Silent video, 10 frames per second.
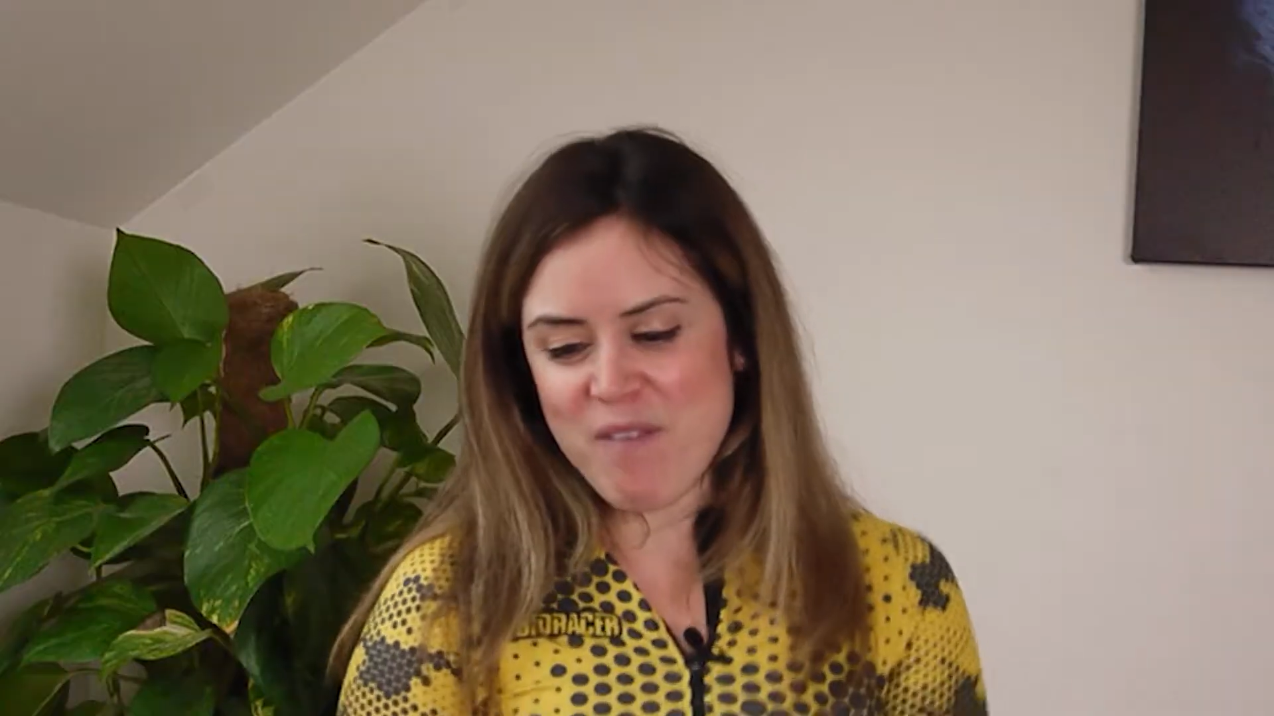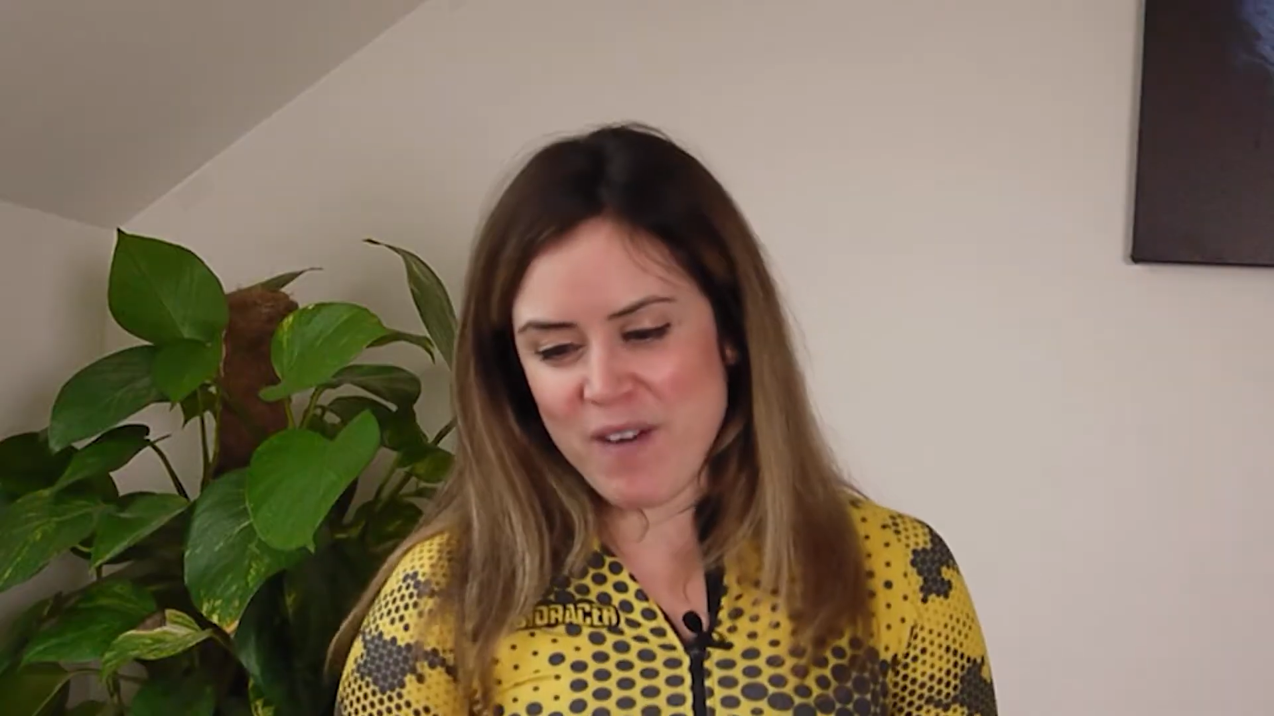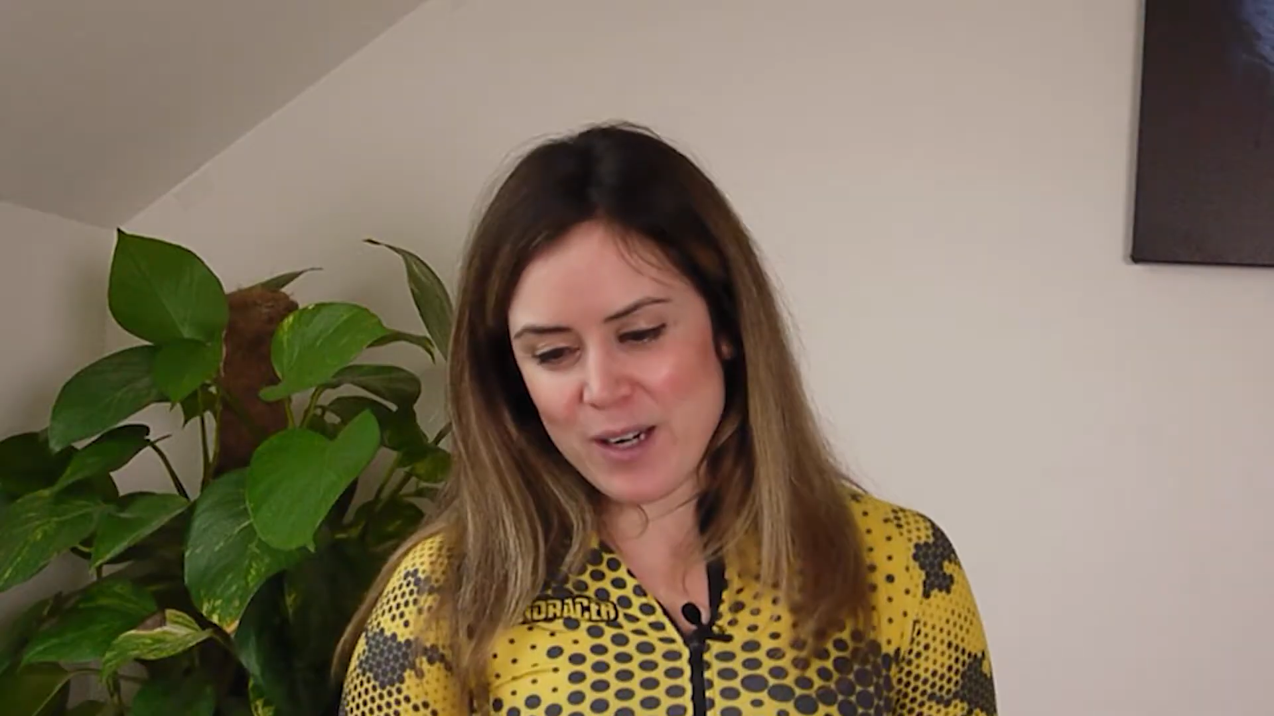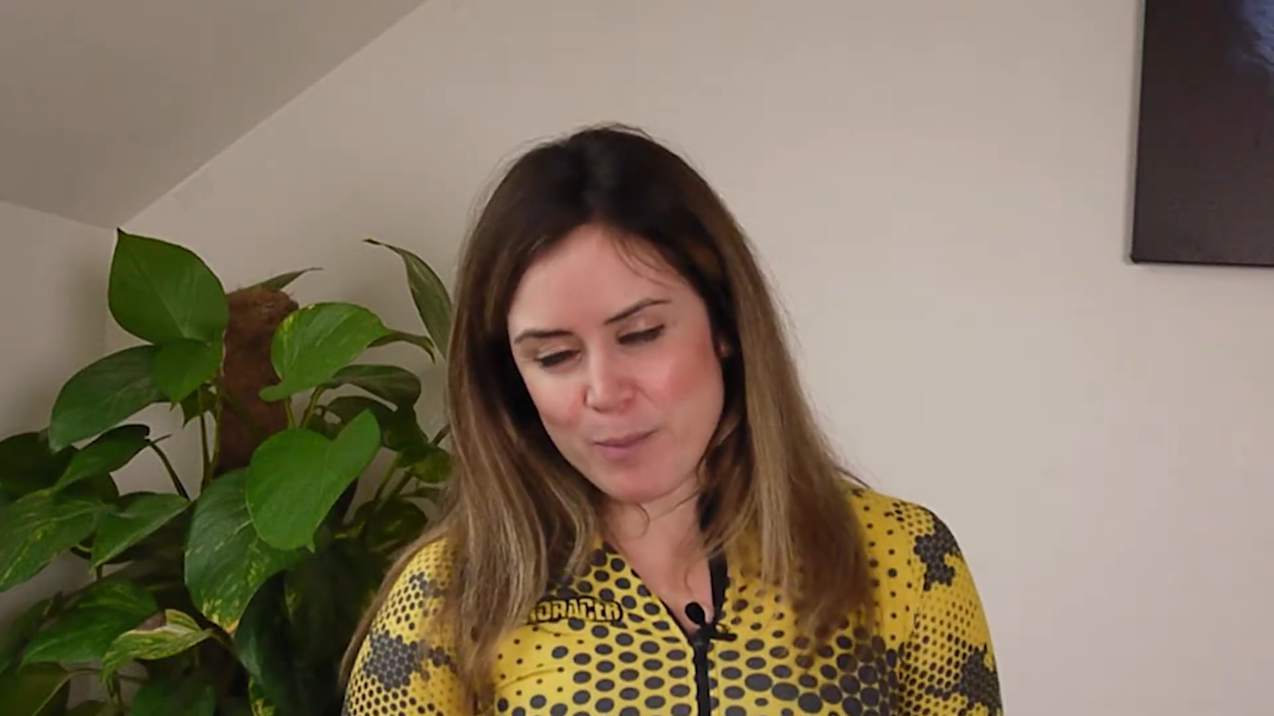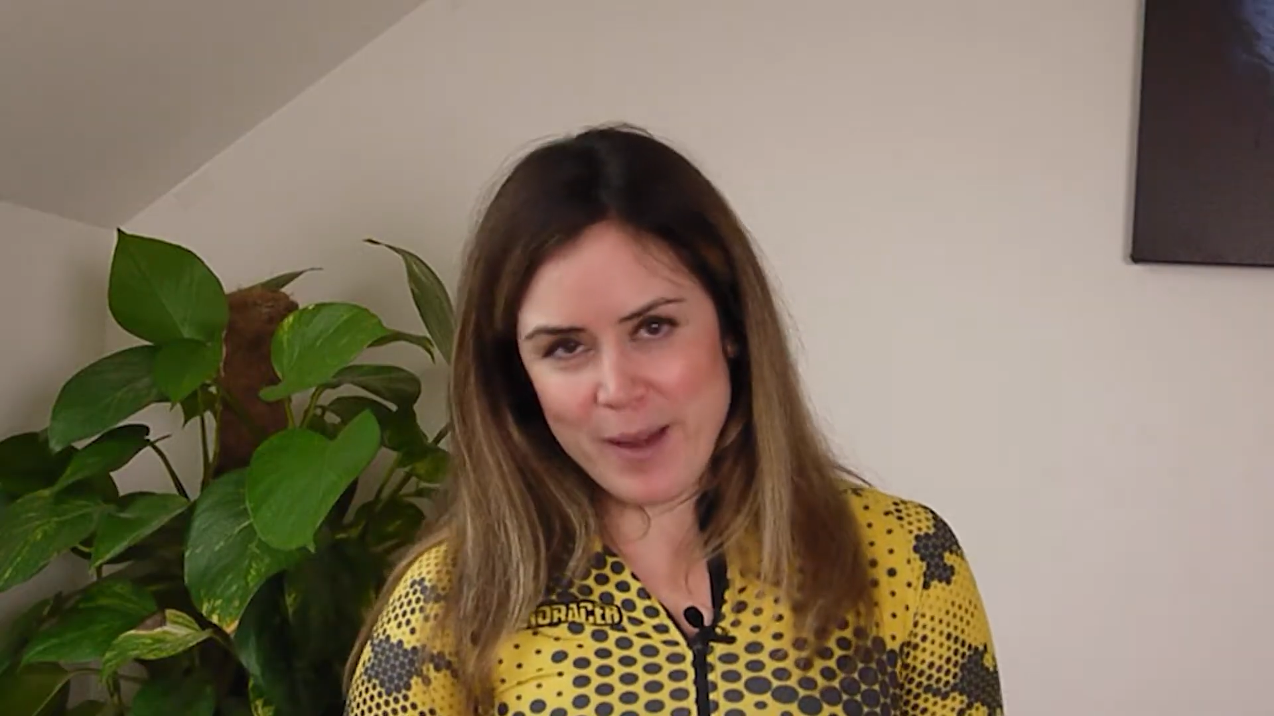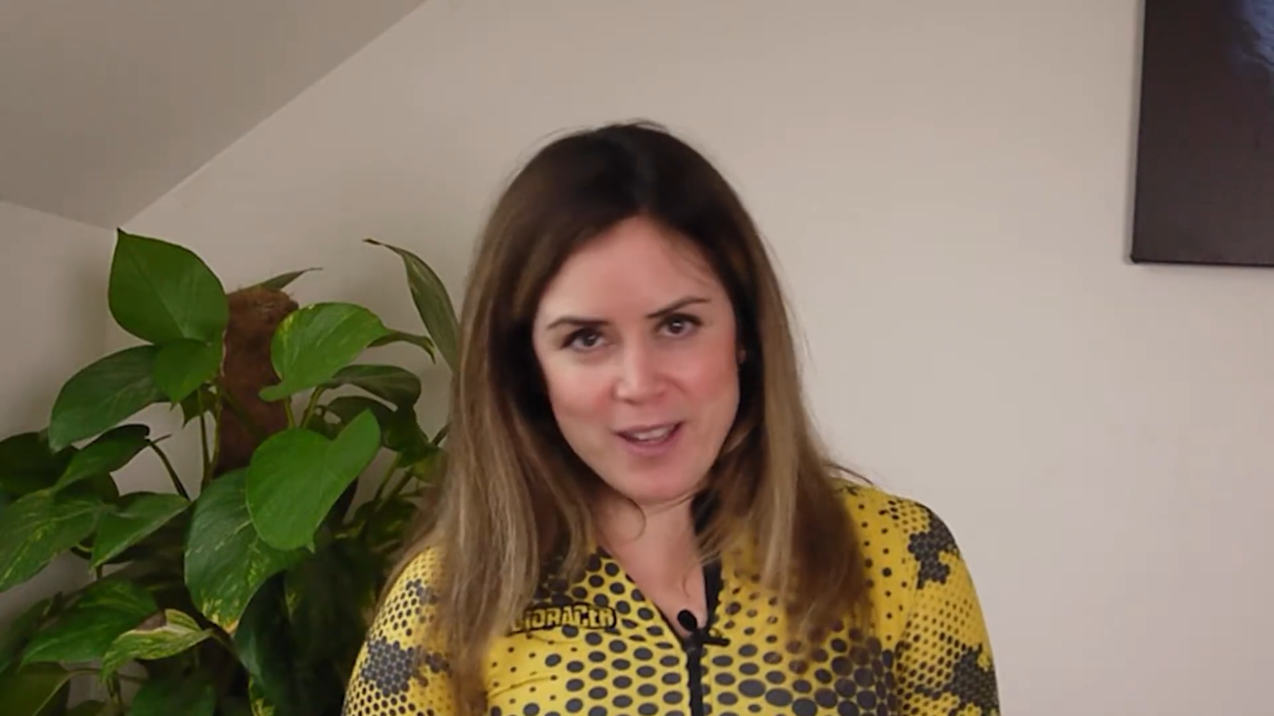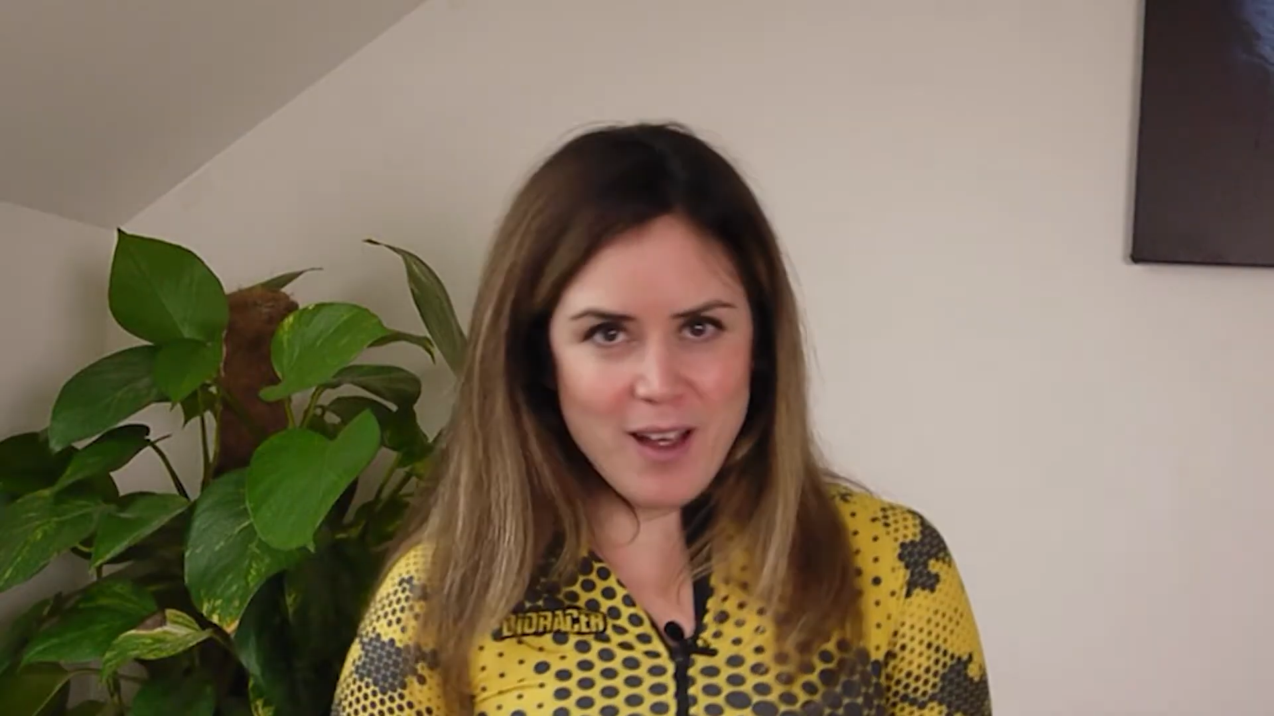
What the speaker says: final bike